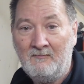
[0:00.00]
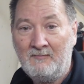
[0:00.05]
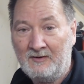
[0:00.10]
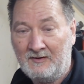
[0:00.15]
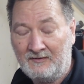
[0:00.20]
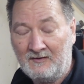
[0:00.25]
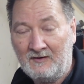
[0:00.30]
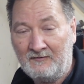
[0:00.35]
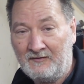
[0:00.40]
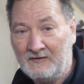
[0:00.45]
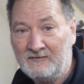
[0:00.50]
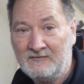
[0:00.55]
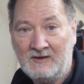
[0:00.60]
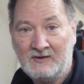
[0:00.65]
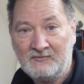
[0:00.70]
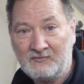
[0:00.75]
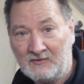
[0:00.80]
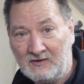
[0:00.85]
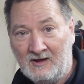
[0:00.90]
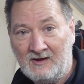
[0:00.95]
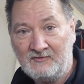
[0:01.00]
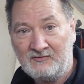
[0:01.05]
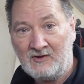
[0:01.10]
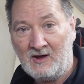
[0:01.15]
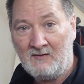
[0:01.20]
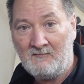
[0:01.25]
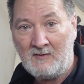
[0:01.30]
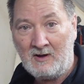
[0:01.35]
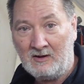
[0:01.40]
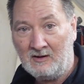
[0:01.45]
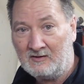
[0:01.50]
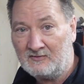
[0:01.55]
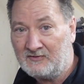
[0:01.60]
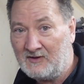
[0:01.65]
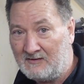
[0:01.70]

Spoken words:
but I think that's the last time I looked.